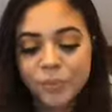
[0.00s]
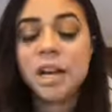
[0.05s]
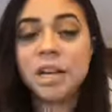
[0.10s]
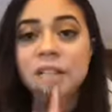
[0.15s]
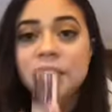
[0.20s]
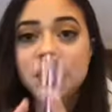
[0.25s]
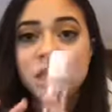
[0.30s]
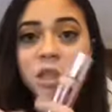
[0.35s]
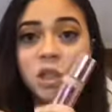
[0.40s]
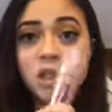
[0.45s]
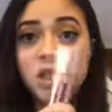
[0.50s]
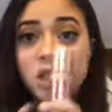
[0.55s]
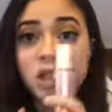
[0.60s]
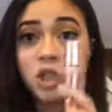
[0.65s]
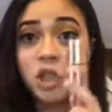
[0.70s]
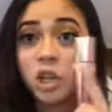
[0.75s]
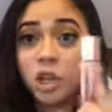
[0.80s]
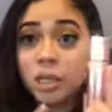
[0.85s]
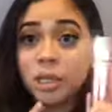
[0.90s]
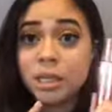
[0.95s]
I didn't
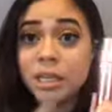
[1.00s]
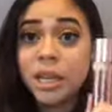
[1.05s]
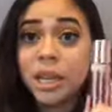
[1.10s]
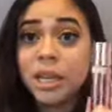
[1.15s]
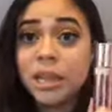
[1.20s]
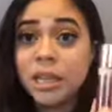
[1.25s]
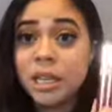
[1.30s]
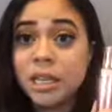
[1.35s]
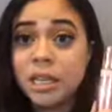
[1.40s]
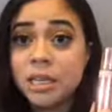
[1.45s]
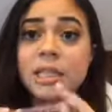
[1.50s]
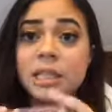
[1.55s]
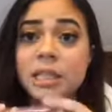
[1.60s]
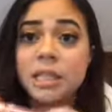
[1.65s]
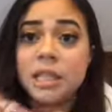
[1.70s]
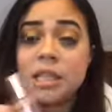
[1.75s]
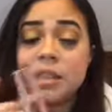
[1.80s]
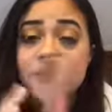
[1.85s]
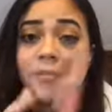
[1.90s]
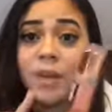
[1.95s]
just get this,
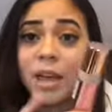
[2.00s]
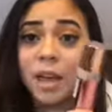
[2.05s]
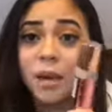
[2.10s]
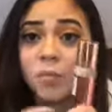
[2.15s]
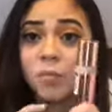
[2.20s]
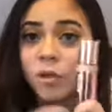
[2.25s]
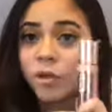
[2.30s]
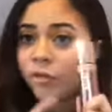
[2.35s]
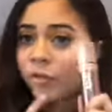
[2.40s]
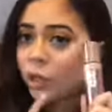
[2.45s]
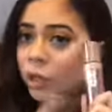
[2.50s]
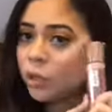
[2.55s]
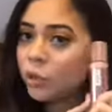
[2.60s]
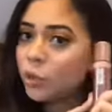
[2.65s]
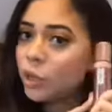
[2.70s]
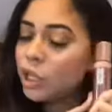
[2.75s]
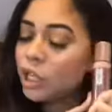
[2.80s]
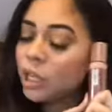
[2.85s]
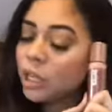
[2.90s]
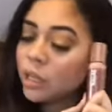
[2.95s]
the Makeup
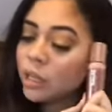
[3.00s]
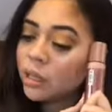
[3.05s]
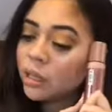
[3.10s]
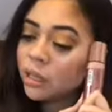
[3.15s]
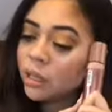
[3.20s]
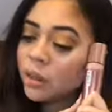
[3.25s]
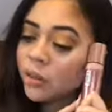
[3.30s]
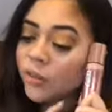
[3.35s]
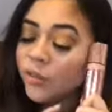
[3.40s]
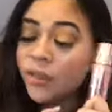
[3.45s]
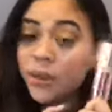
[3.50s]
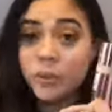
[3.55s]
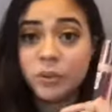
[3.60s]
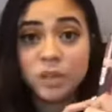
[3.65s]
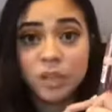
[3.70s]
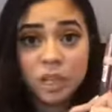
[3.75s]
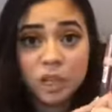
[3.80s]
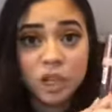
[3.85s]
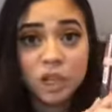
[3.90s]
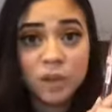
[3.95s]
Revolution
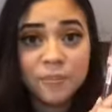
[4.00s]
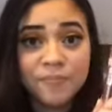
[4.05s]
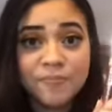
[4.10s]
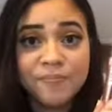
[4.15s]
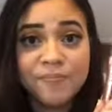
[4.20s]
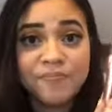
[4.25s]
foundation.